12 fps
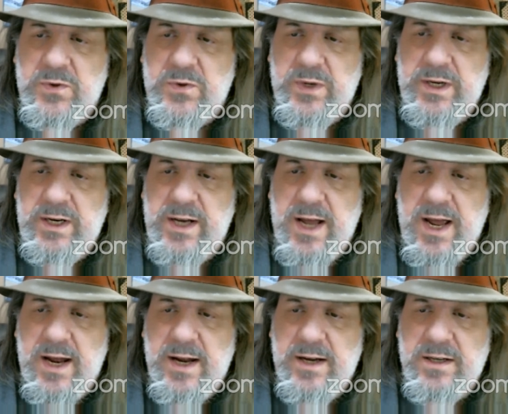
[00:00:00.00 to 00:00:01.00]
3
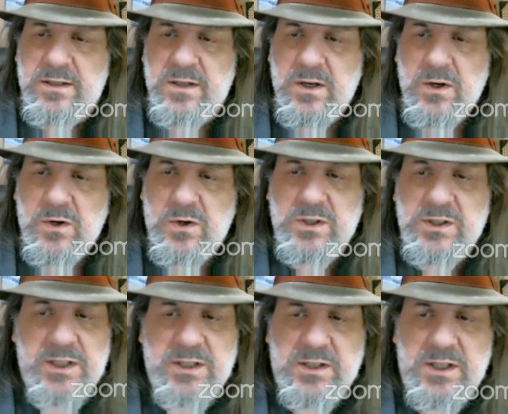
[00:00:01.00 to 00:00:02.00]
days or
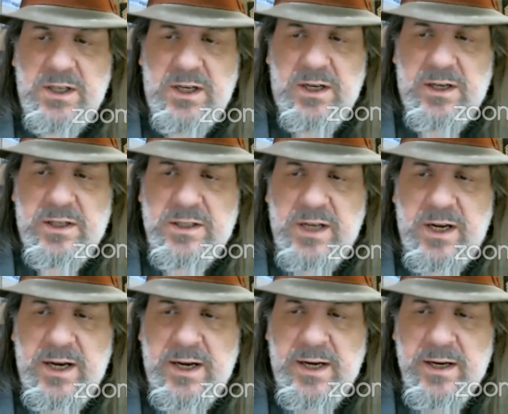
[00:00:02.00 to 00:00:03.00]
60 years,
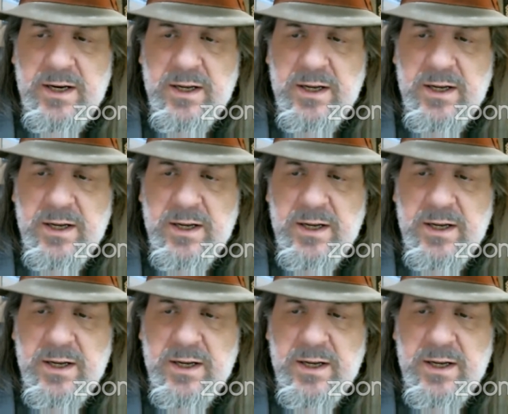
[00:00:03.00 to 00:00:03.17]
eh?